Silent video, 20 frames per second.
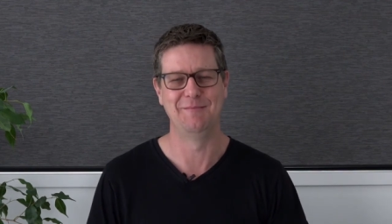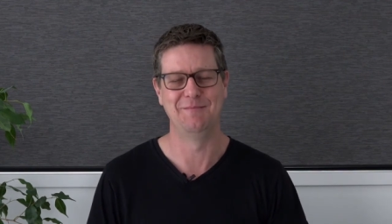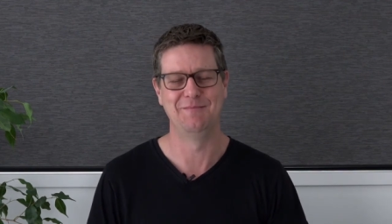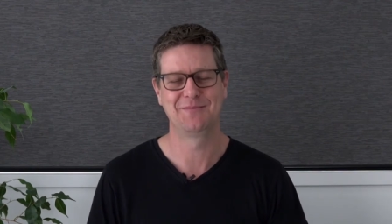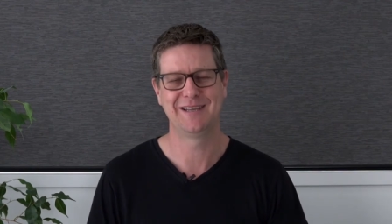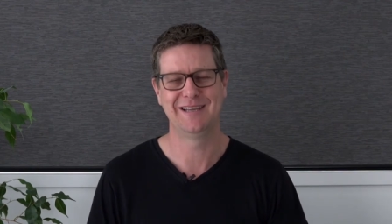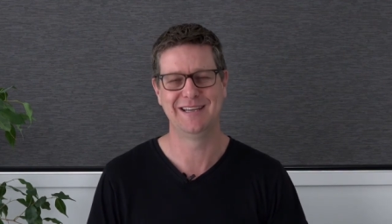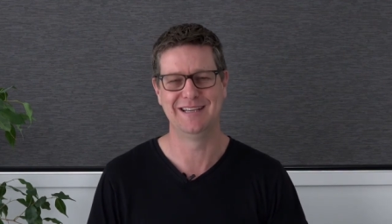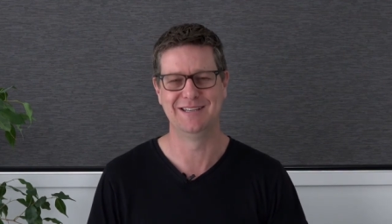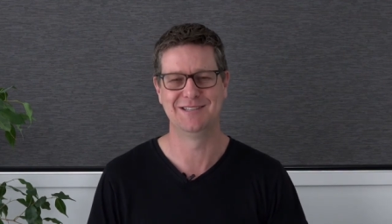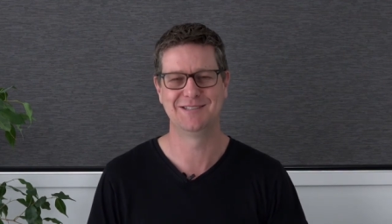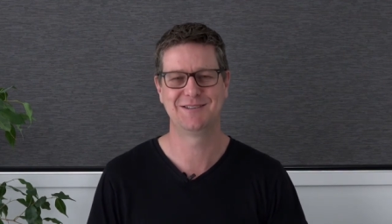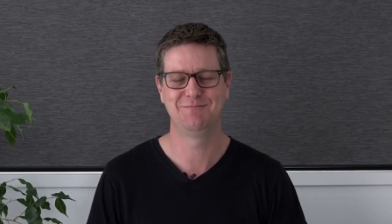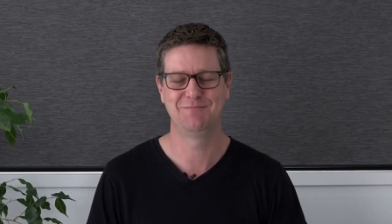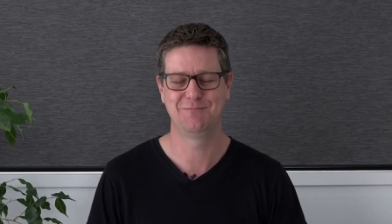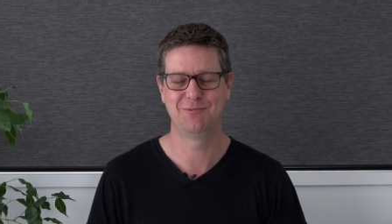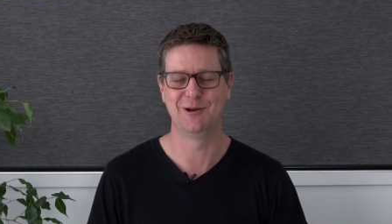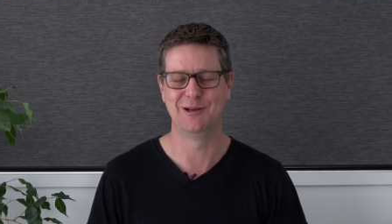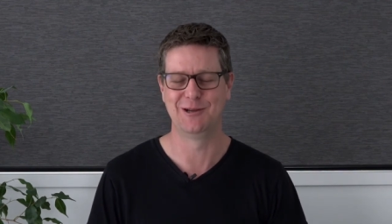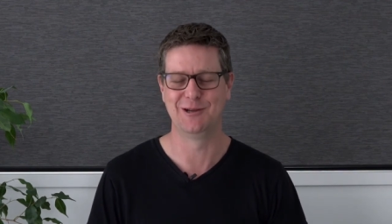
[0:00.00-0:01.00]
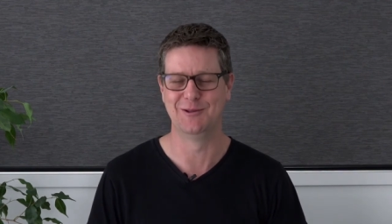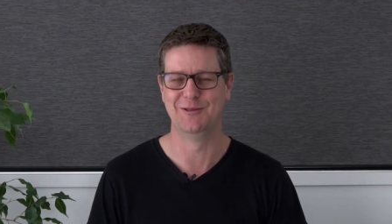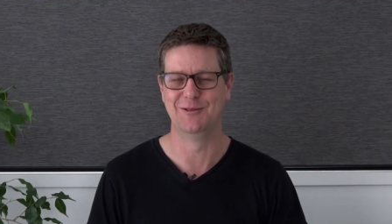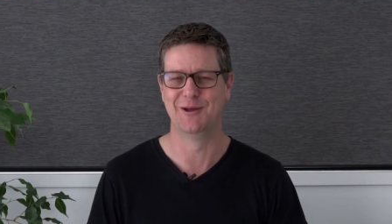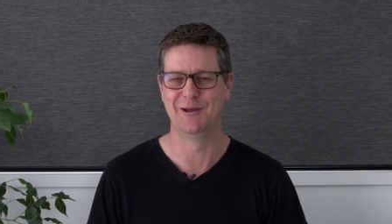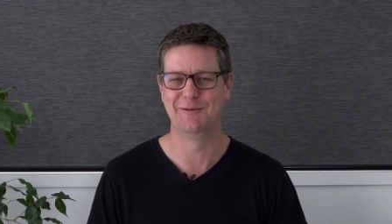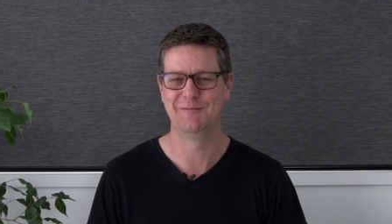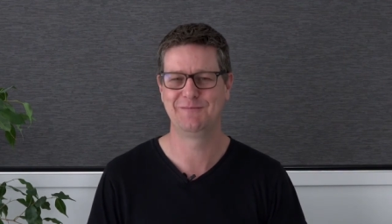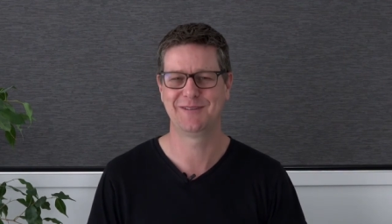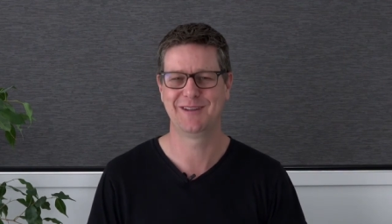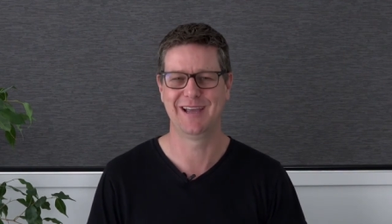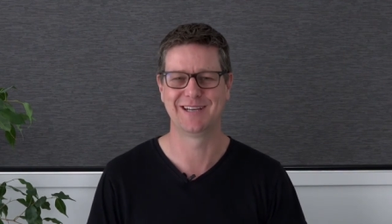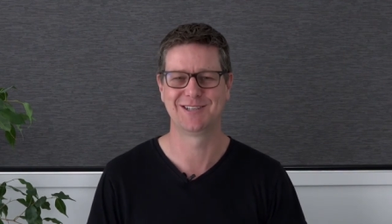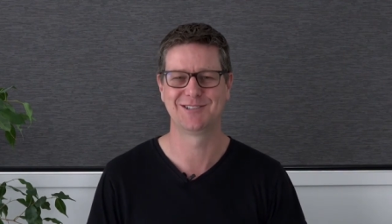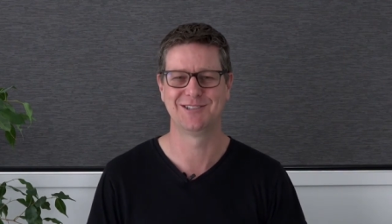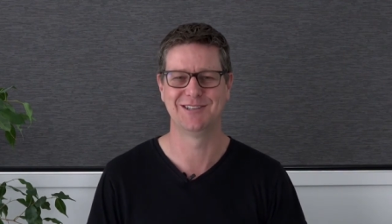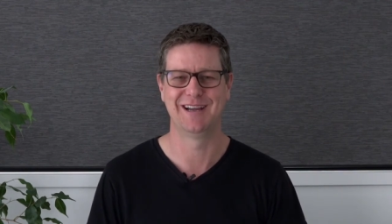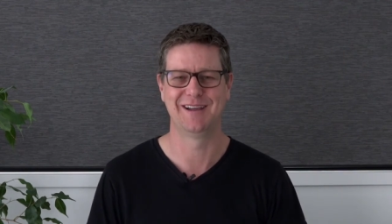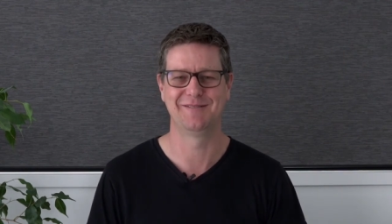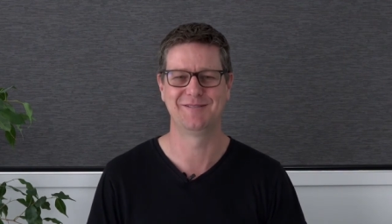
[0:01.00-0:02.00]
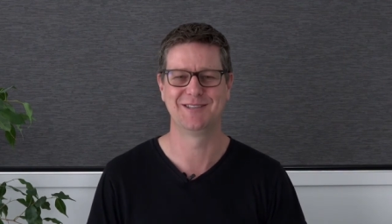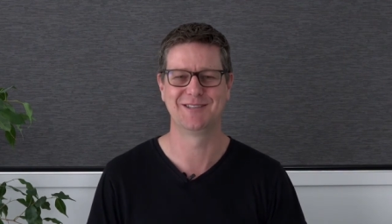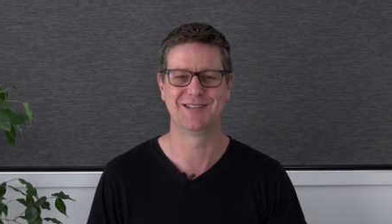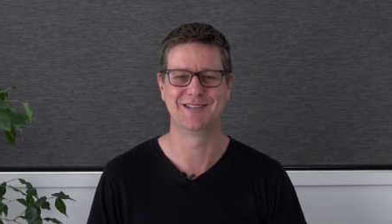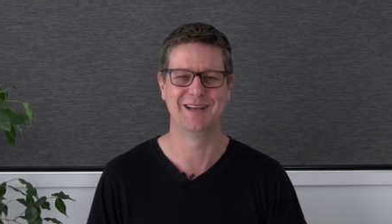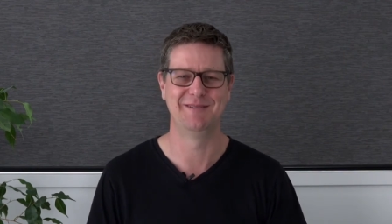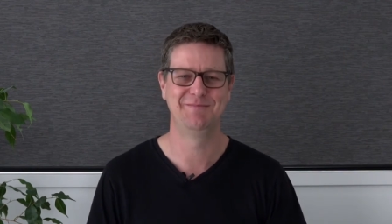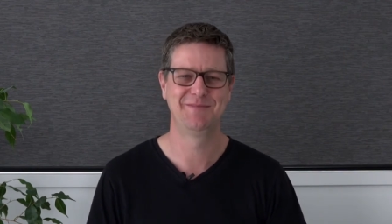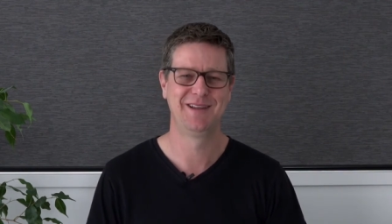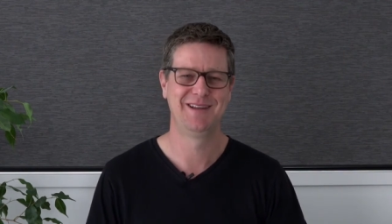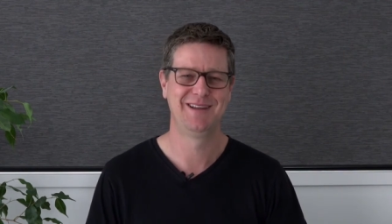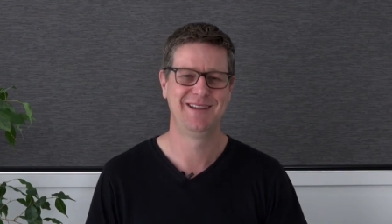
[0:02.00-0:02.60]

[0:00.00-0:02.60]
He's pretty good though, actually, I have to say.